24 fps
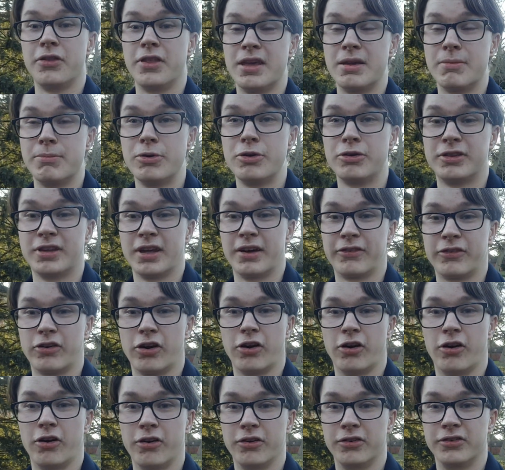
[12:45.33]
the moot that I've
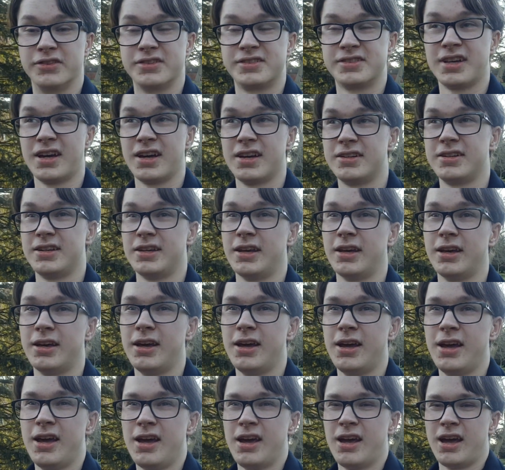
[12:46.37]
got on Saturday,
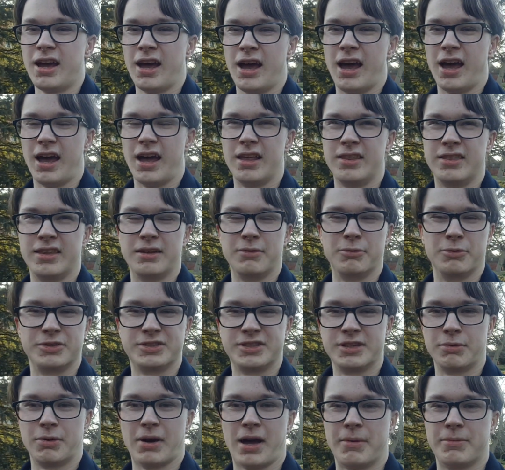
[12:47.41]
and then we'll
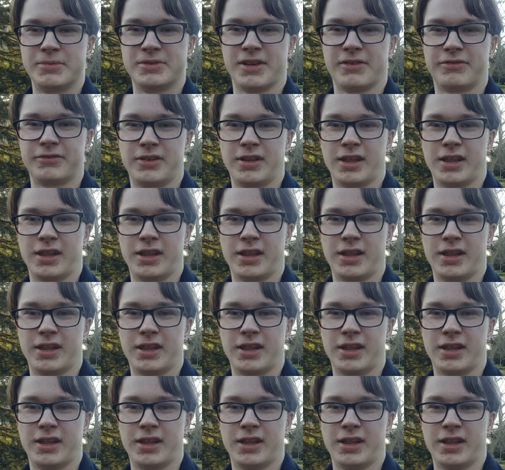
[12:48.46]
see what happens after